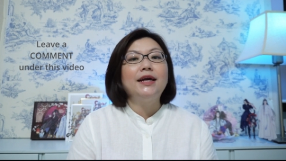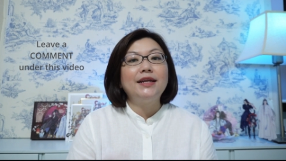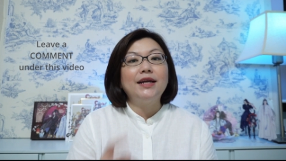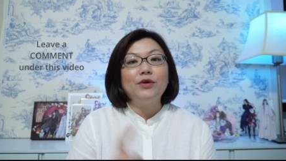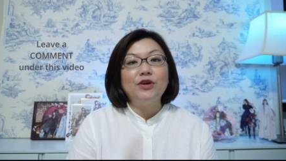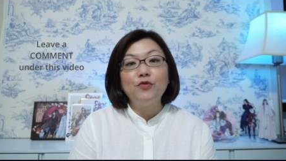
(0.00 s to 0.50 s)

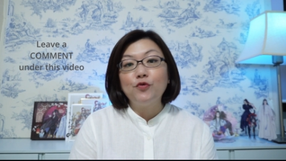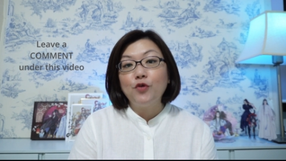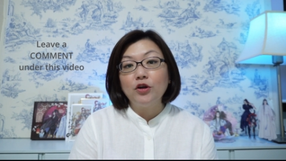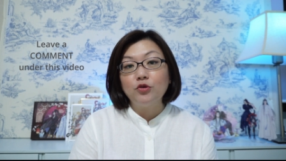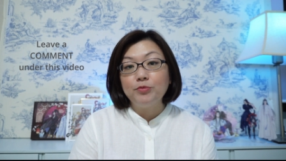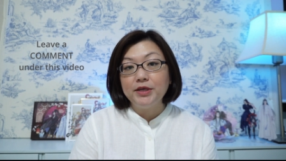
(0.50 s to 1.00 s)
Now, if you
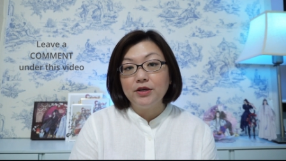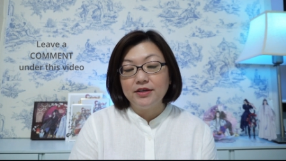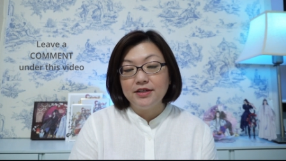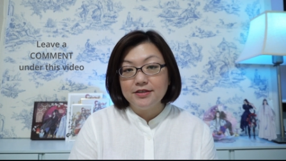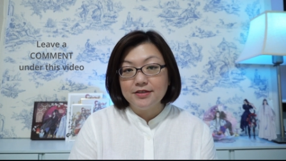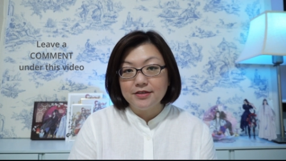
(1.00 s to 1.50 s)
follow me on
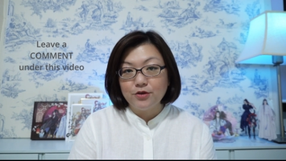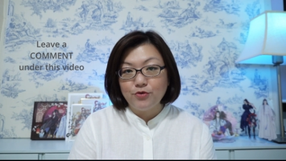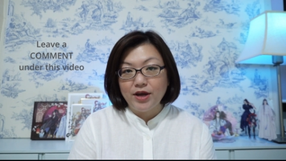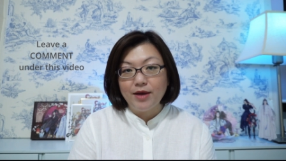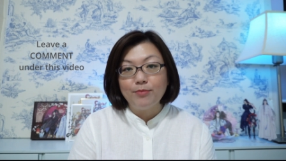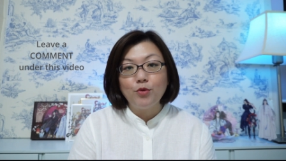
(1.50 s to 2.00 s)

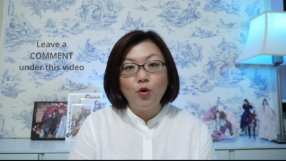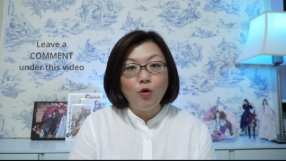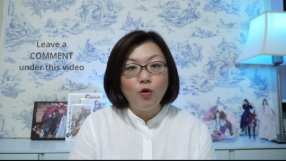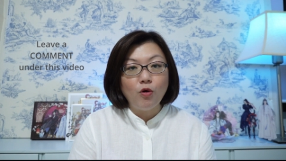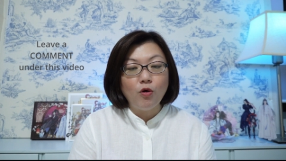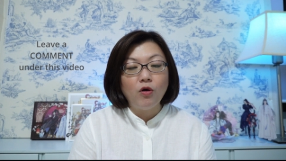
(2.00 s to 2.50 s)
Instagram
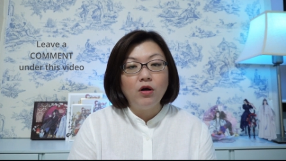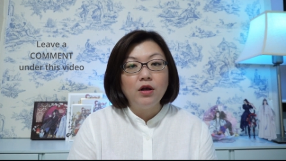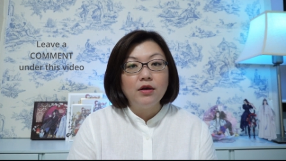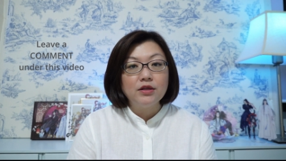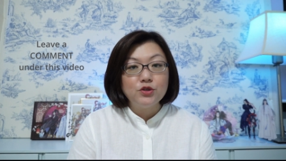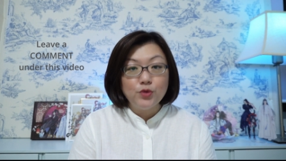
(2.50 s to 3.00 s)
or
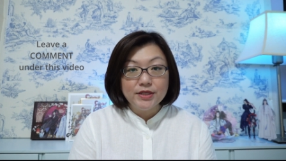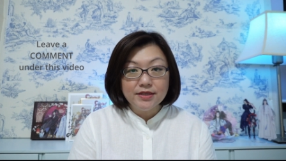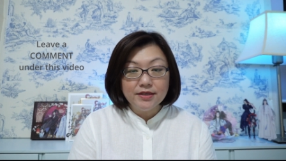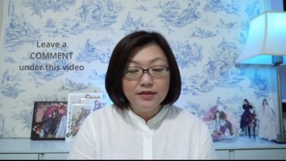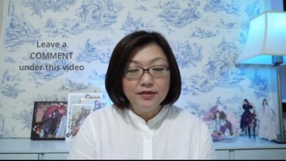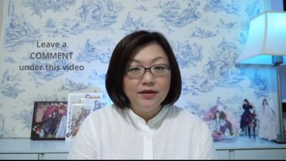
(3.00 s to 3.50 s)

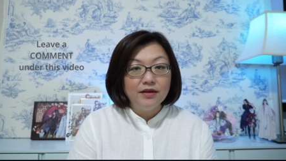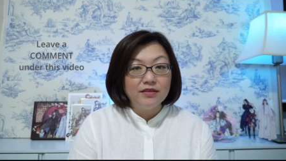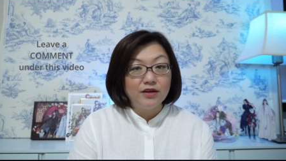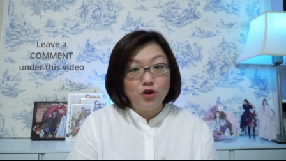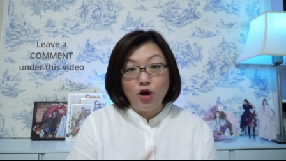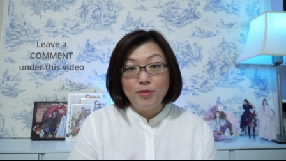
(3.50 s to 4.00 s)
Twitter,
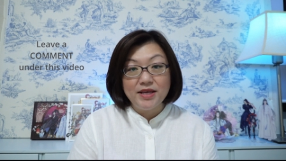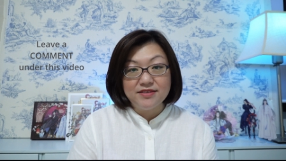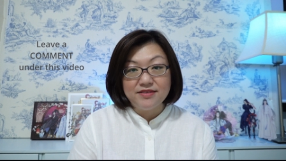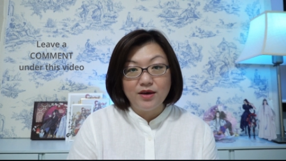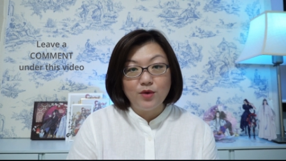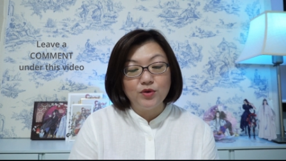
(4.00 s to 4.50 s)
the comments
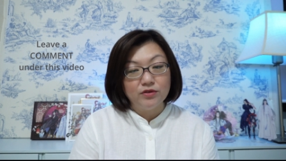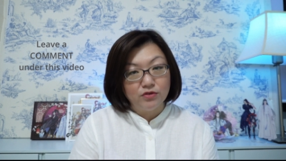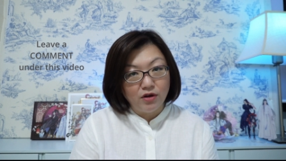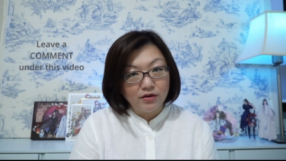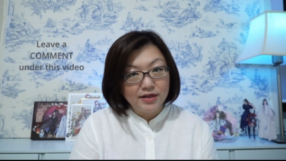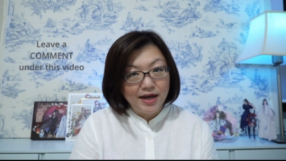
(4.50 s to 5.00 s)
there will
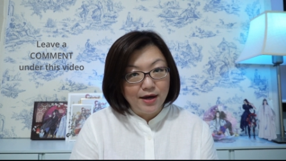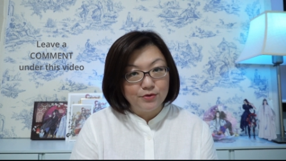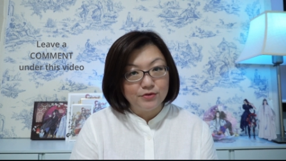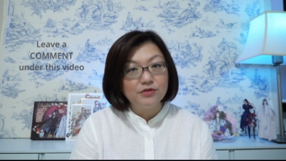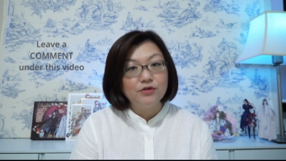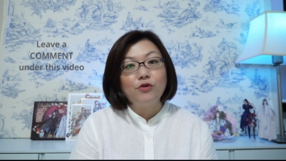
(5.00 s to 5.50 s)
not
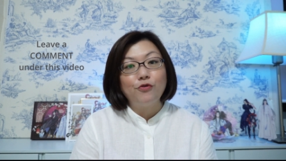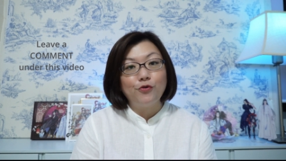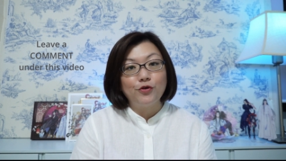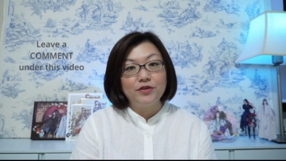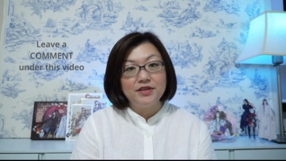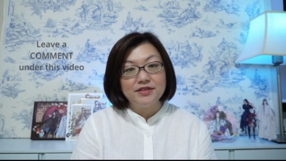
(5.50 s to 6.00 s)
count
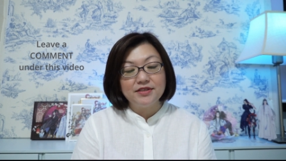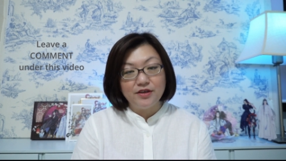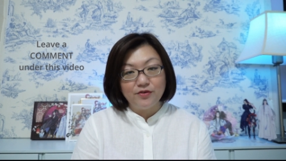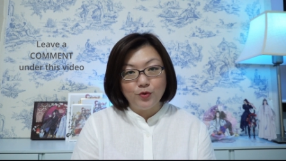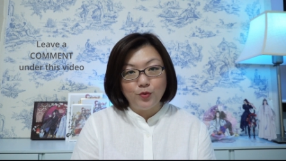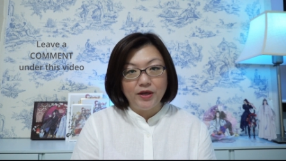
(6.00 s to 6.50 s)
for this
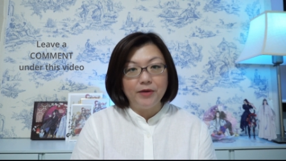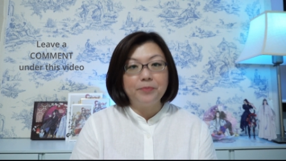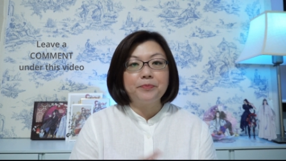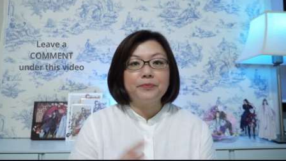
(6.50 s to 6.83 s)
giveaway.